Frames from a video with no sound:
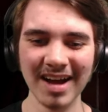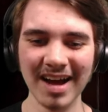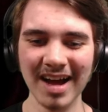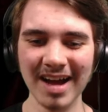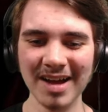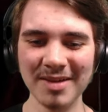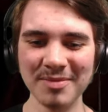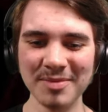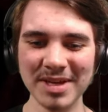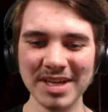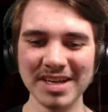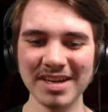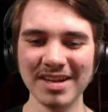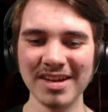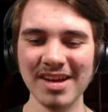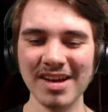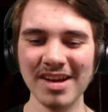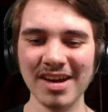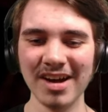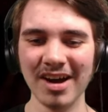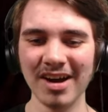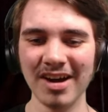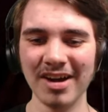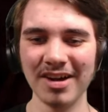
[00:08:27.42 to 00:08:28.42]
I mean,
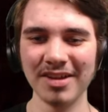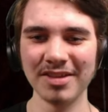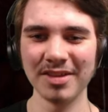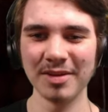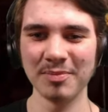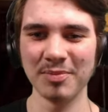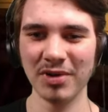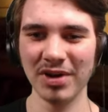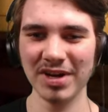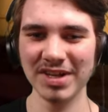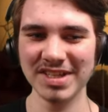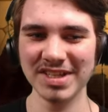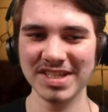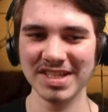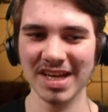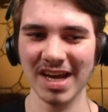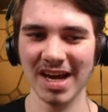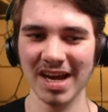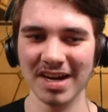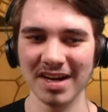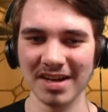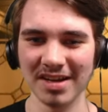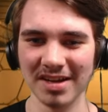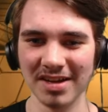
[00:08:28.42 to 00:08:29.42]
on the bright
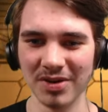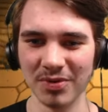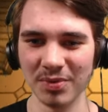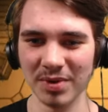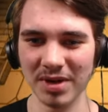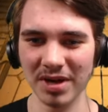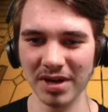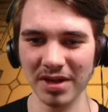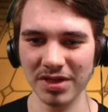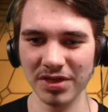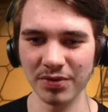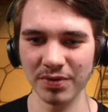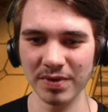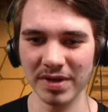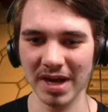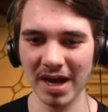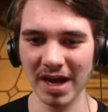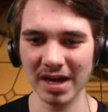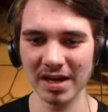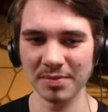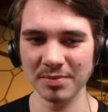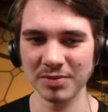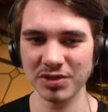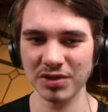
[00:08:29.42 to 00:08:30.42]
side, we got three
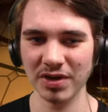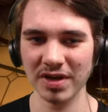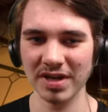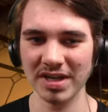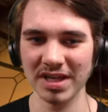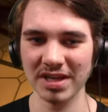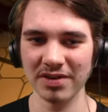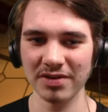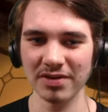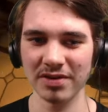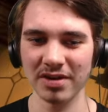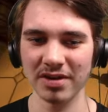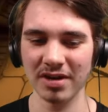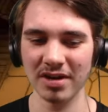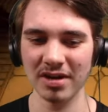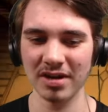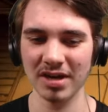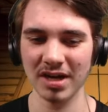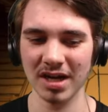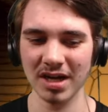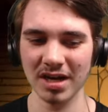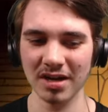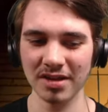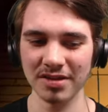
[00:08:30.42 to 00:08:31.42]
items right here.
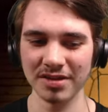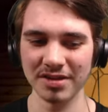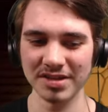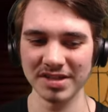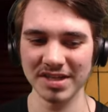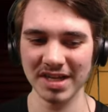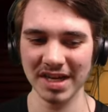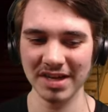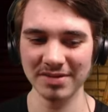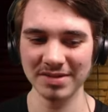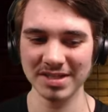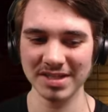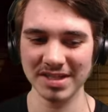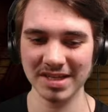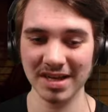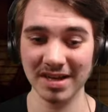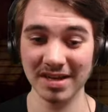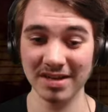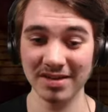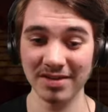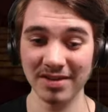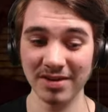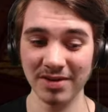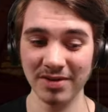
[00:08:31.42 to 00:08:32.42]
On the
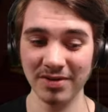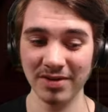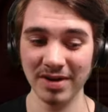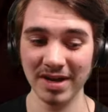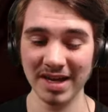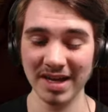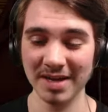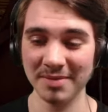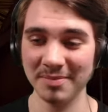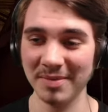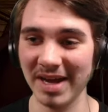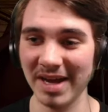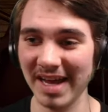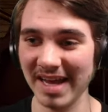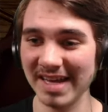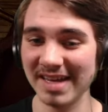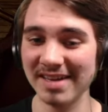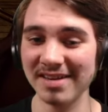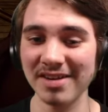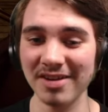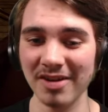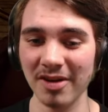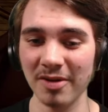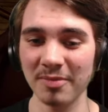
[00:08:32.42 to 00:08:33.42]
downside, though, I hit my
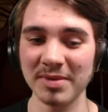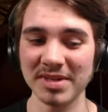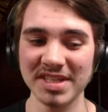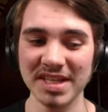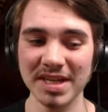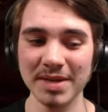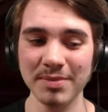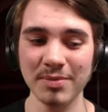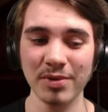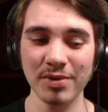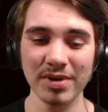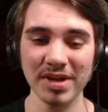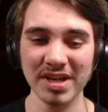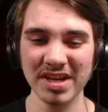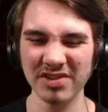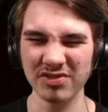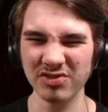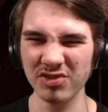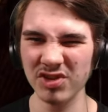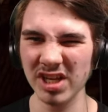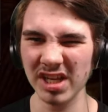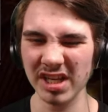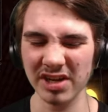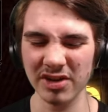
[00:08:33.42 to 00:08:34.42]
hand on my table, and it
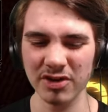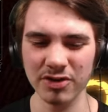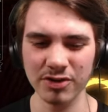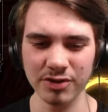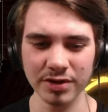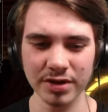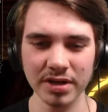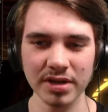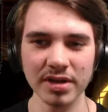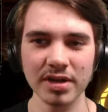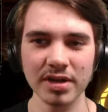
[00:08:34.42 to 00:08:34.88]
really hurt.